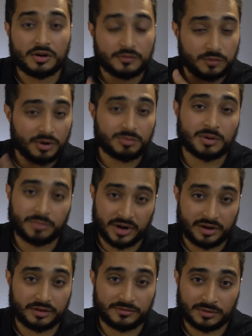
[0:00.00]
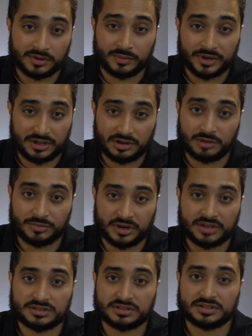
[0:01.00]
for preparing for the reading
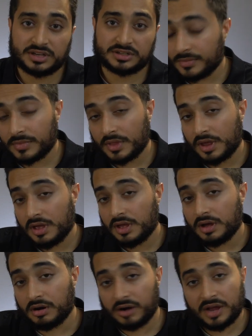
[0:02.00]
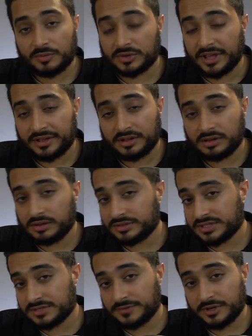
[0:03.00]
comprehension section. All right, well that concludes
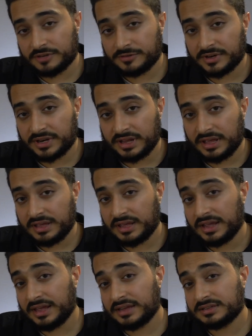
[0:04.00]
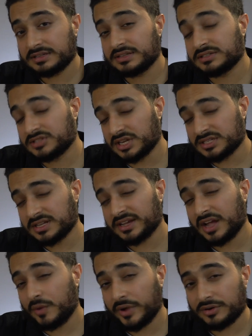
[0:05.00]
this video for today. And just
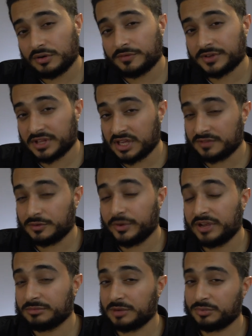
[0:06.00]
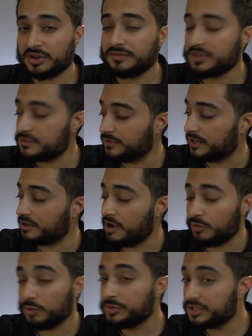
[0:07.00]
like I went over the giveaway in my previous video, I
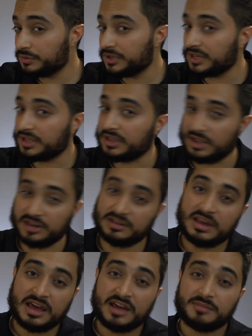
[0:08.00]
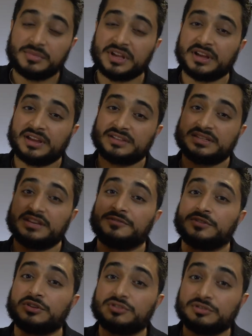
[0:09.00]
will be doing it again because
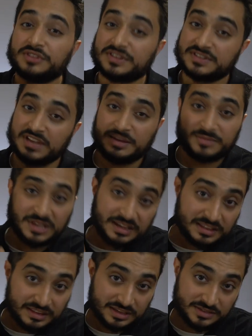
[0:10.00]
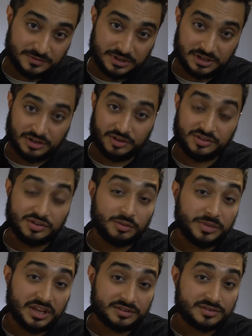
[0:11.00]
if you do the same thing in this video, you'll
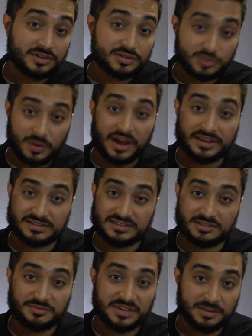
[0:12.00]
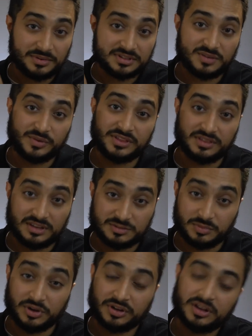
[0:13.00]
be entered twice to be able to win this
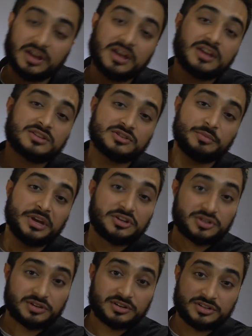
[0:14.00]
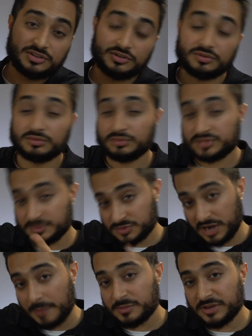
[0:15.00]
book. So make sure to
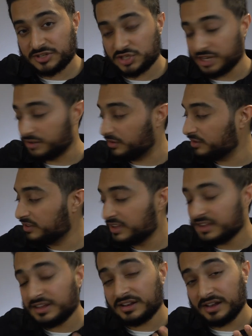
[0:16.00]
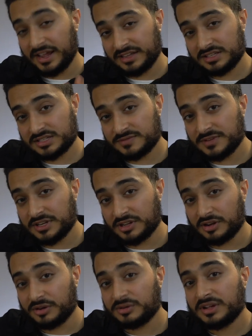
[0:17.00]
subscribe to my channel, like this
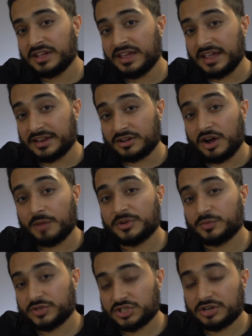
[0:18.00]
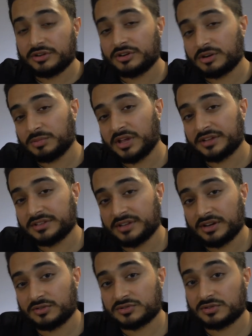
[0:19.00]
video, and comment which year you're applying to
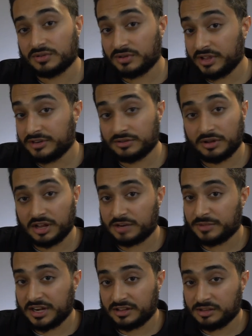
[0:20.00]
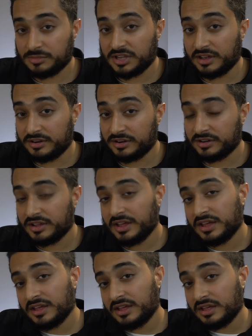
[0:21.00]
dental school, and you'll automatically be entered.
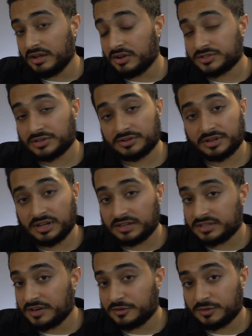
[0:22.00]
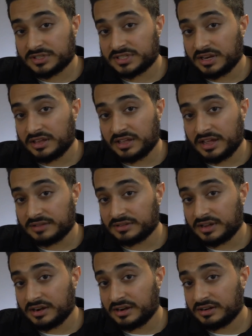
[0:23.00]
Also, good luck to everyone studying out
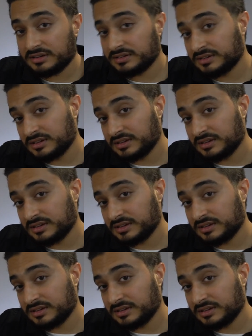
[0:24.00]
there.